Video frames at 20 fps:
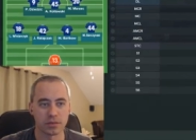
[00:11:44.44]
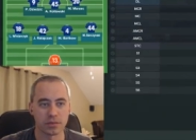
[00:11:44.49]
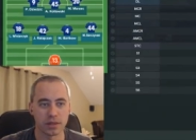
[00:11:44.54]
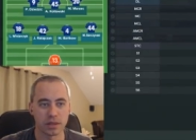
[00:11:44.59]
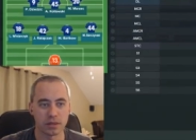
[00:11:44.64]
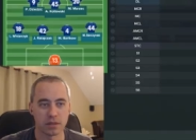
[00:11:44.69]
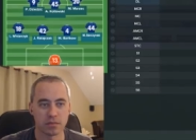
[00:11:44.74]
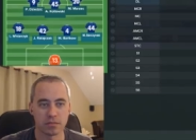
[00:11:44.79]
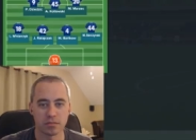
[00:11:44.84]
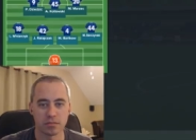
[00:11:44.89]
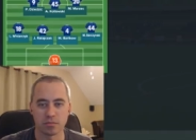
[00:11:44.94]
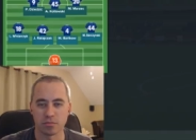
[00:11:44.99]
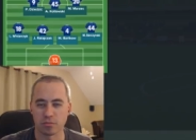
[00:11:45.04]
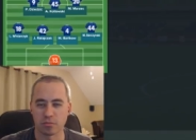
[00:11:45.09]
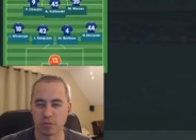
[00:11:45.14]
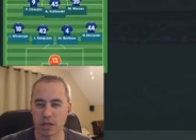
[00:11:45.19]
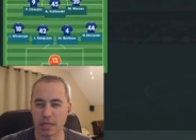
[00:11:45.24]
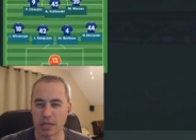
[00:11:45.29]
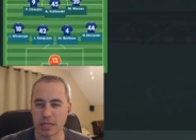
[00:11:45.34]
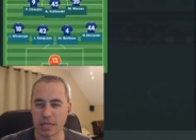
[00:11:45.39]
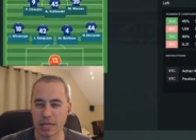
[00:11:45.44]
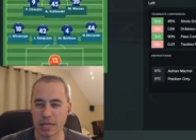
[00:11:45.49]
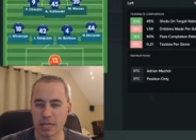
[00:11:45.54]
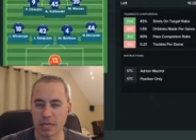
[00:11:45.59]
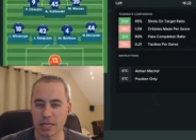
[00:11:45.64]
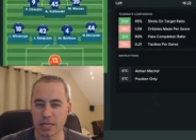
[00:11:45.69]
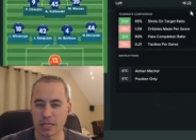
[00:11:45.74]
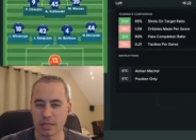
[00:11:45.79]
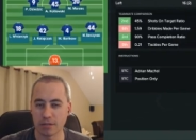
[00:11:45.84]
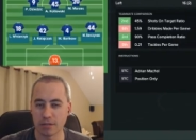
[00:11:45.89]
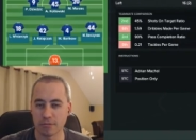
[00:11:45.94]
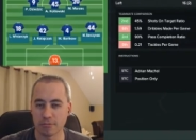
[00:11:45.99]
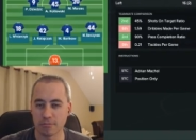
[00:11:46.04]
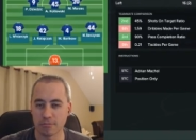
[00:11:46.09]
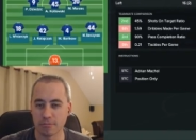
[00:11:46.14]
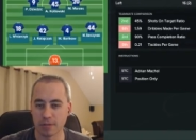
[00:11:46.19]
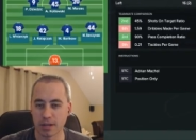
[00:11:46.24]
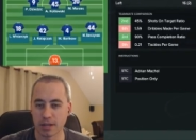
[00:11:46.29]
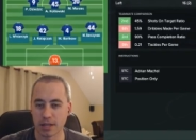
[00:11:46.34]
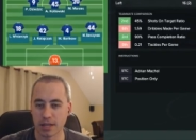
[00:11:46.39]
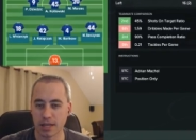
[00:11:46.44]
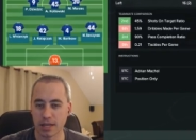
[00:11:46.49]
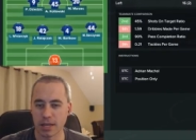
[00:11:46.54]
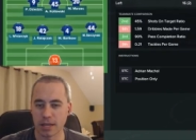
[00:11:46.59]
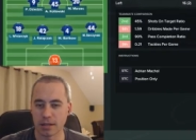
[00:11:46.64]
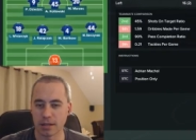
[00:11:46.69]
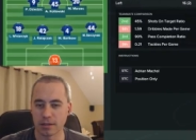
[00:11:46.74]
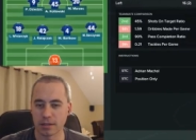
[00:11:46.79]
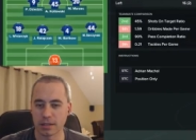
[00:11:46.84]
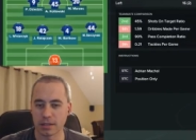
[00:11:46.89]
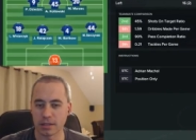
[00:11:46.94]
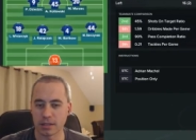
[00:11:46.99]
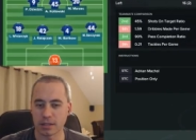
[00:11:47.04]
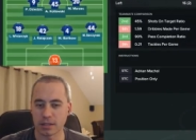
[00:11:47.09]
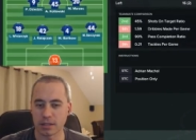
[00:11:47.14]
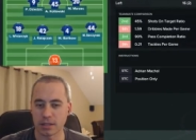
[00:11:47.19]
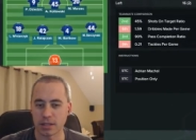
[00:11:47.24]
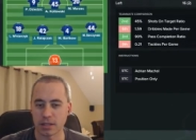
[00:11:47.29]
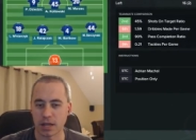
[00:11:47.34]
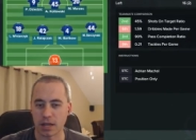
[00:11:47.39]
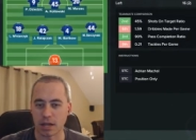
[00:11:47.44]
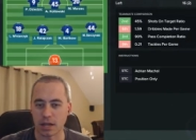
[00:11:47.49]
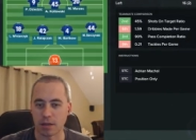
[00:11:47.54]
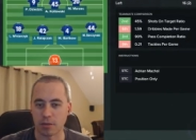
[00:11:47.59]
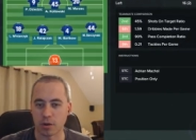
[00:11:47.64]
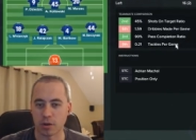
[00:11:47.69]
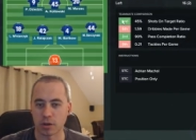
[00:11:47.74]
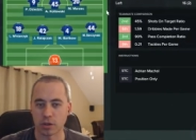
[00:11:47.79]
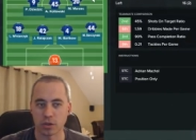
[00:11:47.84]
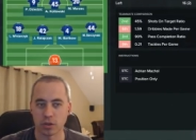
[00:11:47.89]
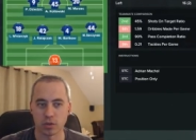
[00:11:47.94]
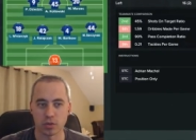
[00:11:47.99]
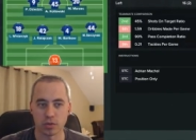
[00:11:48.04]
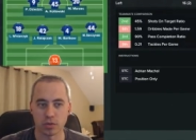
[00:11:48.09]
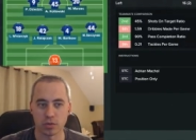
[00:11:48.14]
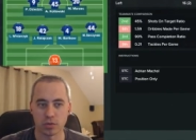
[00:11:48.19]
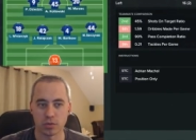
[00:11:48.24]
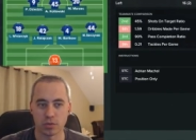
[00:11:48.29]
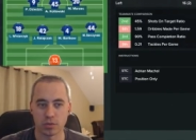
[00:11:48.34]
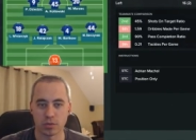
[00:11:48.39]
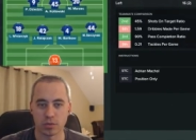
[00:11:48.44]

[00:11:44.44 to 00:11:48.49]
we? Really? Really? Let's tightly mark you.